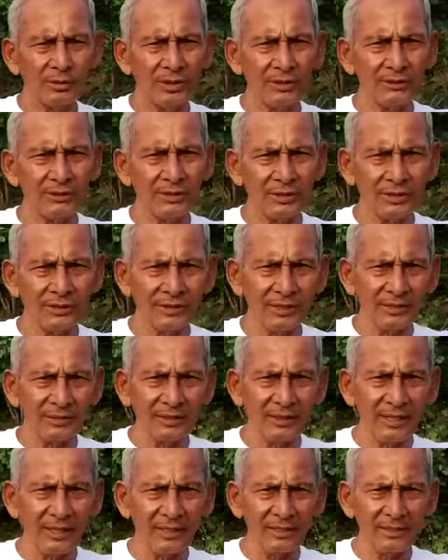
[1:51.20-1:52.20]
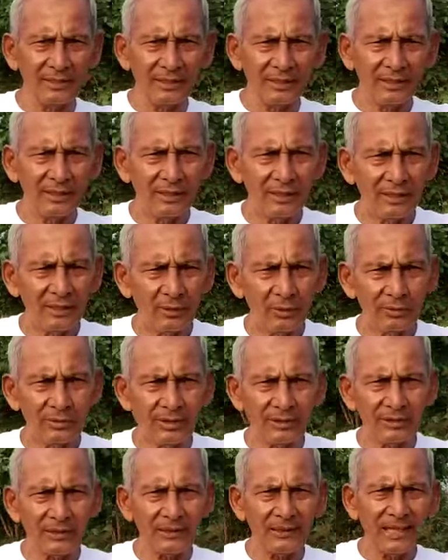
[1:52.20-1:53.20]
which is hidden there,
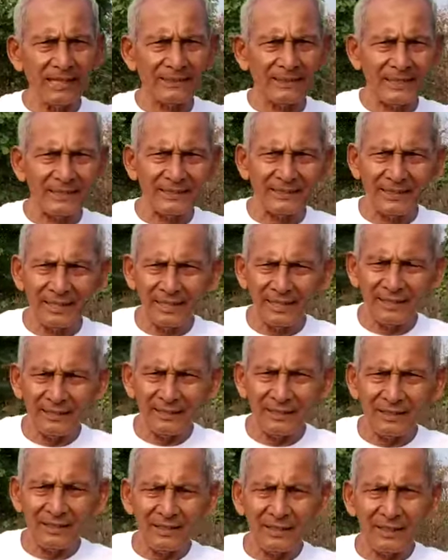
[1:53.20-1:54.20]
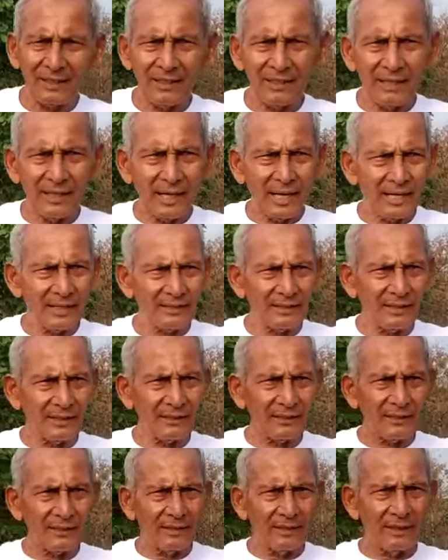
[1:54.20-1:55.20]
which is latent there, and
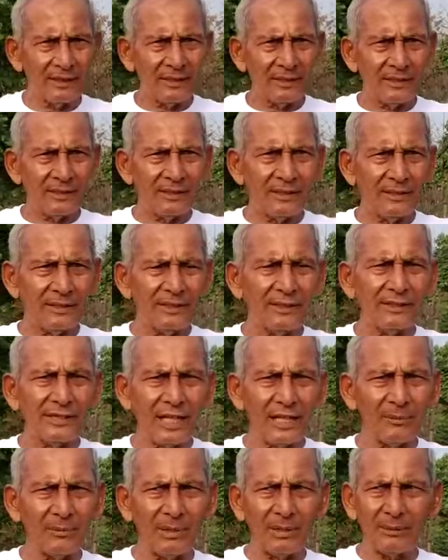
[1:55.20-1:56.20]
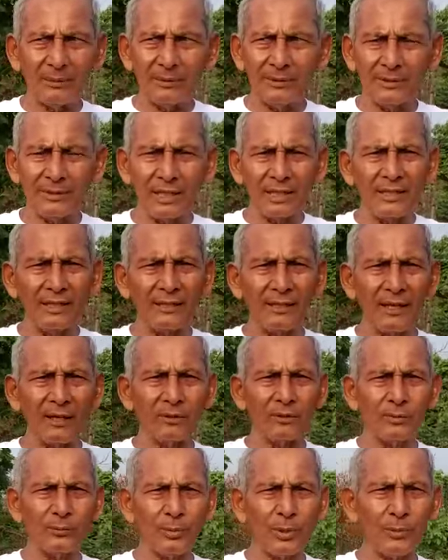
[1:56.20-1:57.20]
it can be taken
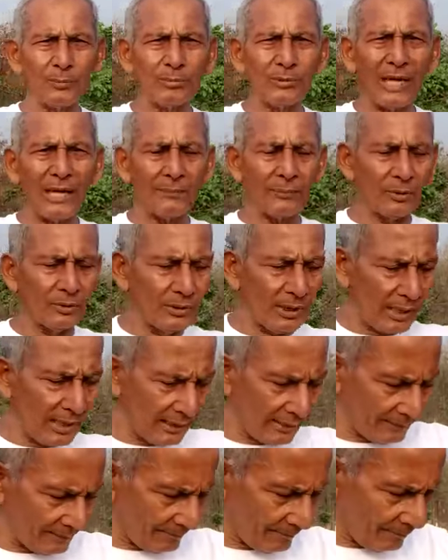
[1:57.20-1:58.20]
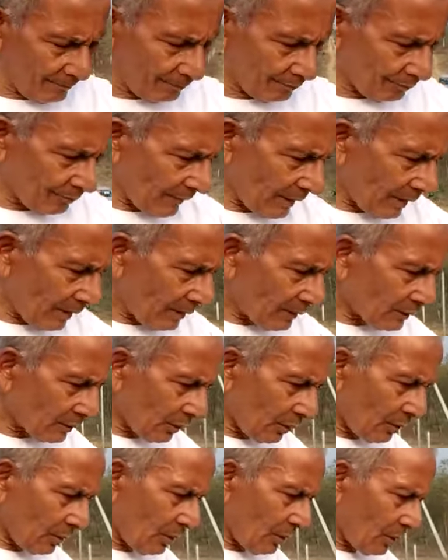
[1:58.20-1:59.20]
out from time to time.
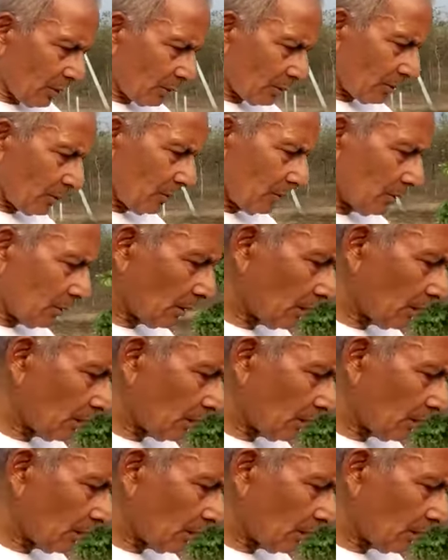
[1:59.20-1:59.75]
So